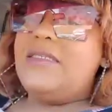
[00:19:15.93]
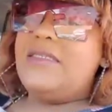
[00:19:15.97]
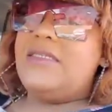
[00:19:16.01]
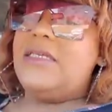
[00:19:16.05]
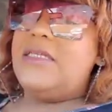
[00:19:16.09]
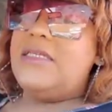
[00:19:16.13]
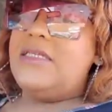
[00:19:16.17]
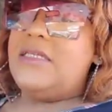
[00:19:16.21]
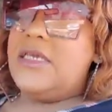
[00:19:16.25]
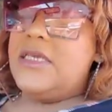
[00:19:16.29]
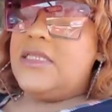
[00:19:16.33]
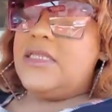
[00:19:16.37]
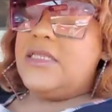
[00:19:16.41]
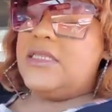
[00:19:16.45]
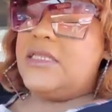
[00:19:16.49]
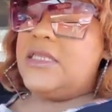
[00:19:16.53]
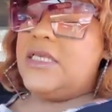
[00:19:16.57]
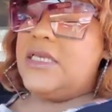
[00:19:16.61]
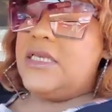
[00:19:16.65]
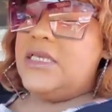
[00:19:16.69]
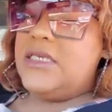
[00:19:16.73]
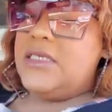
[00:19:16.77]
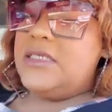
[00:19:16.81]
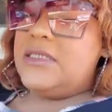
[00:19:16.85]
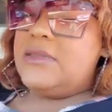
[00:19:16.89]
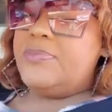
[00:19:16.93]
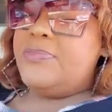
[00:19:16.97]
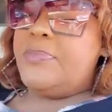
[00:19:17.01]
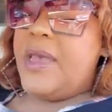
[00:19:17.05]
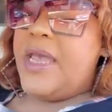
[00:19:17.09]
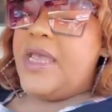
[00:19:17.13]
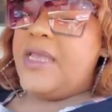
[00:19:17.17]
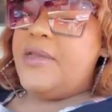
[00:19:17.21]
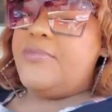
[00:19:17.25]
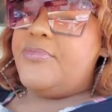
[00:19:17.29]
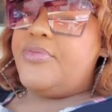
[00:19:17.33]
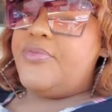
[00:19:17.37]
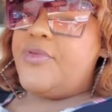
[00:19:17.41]
did get these
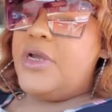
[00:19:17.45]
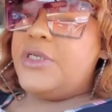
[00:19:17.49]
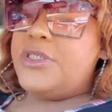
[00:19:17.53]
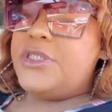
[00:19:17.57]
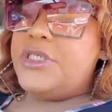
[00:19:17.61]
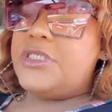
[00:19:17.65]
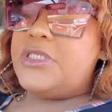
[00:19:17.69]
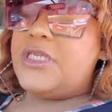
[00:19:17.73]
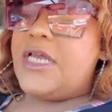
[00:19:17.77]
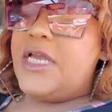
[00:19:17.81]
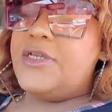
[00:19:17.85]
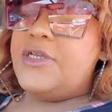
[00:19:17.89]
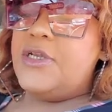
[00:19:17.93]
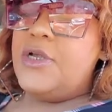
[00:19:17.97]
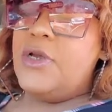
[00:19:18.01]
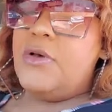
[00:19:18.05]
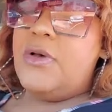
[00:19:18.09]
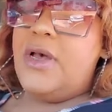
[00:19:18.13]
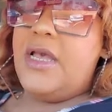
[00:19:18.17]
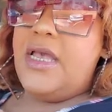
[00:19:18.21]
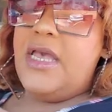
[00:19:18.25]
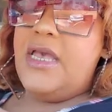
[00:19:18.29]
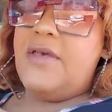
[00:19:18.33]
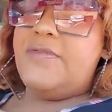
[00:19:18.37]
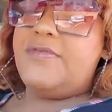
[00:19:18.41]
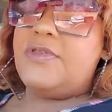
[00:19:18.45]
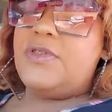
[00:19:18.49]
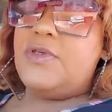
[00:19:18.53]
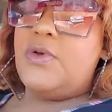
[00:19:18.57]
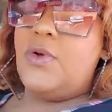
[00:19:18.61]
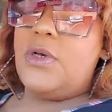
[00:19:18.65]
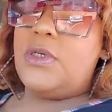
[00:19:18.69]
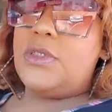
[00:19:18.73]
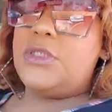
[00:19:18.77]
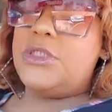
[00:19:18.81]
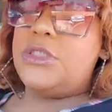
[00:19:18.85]
paint brushes. I know I have talked